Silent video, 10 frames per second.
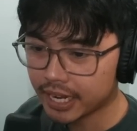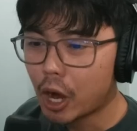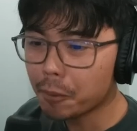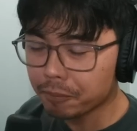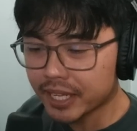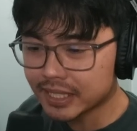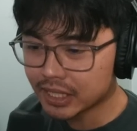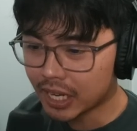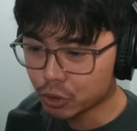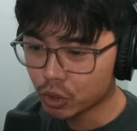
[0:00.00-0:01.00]
On play,
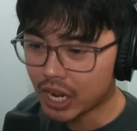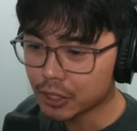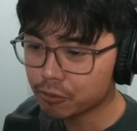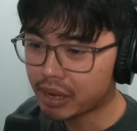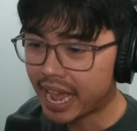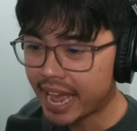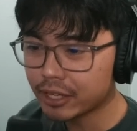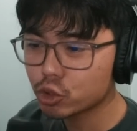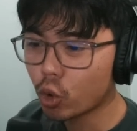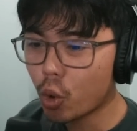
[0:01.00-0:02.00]
discard 2 cards from your
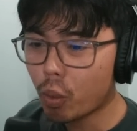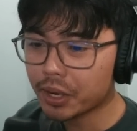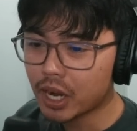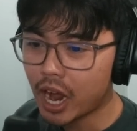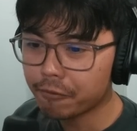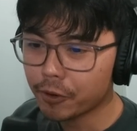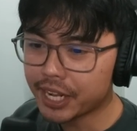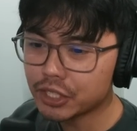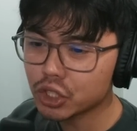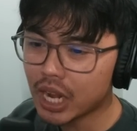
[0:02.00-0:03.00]
hand. Draw 1 card for
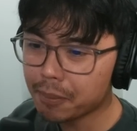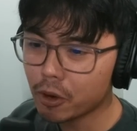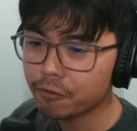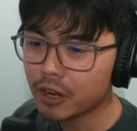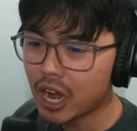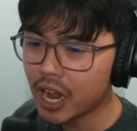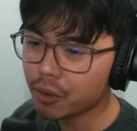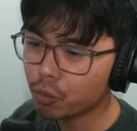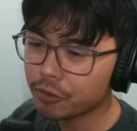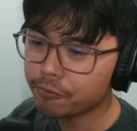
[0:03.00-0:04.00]
each type of
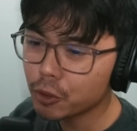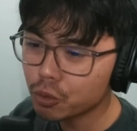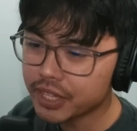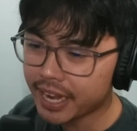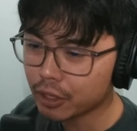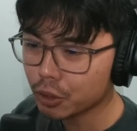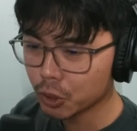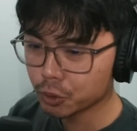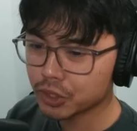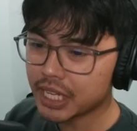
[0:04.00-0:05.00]
card with field that
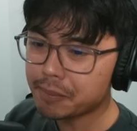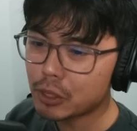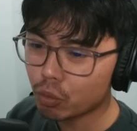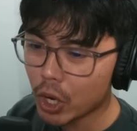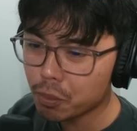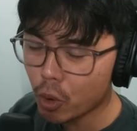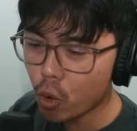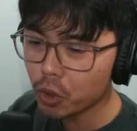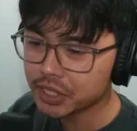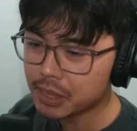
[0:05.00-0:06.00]
includes Demon Realm
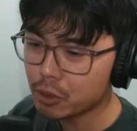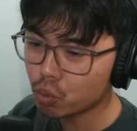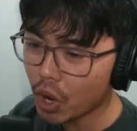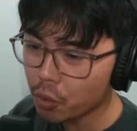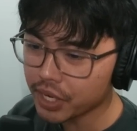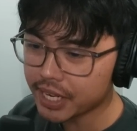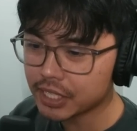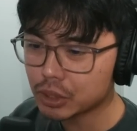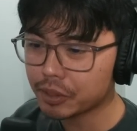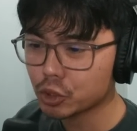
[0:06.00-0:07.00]
or Demon World in
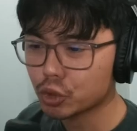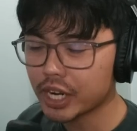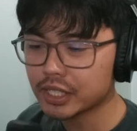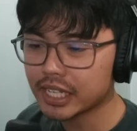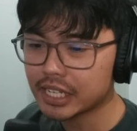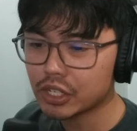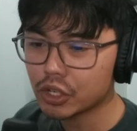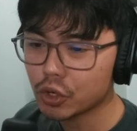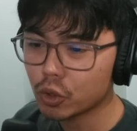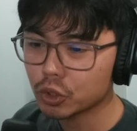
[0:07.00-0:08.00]
its special traits in
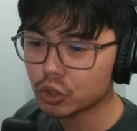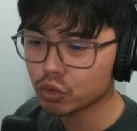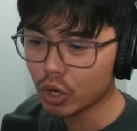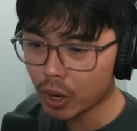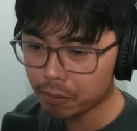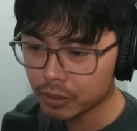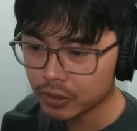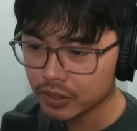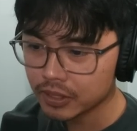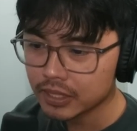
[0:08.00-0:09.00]
your drop.
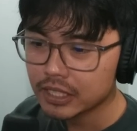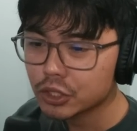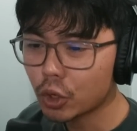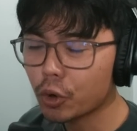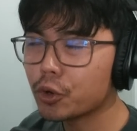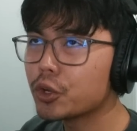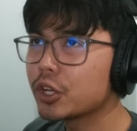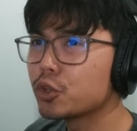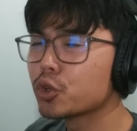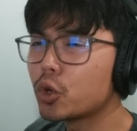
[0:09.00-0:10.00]
So you
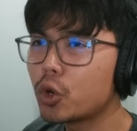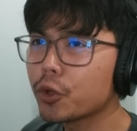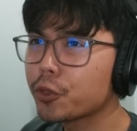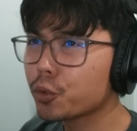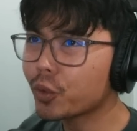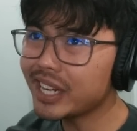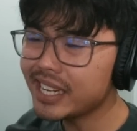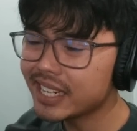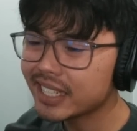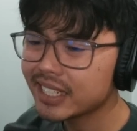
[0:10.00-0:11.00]
can draw 3
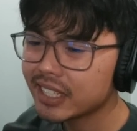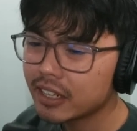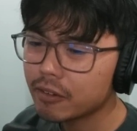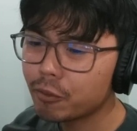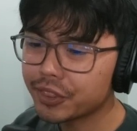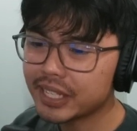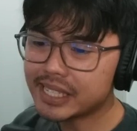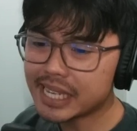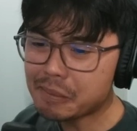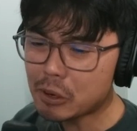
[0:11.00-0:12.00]
with the
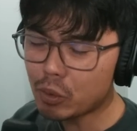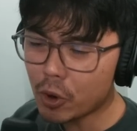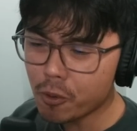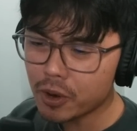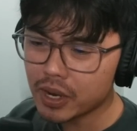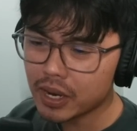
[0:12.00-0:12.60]
Demon World.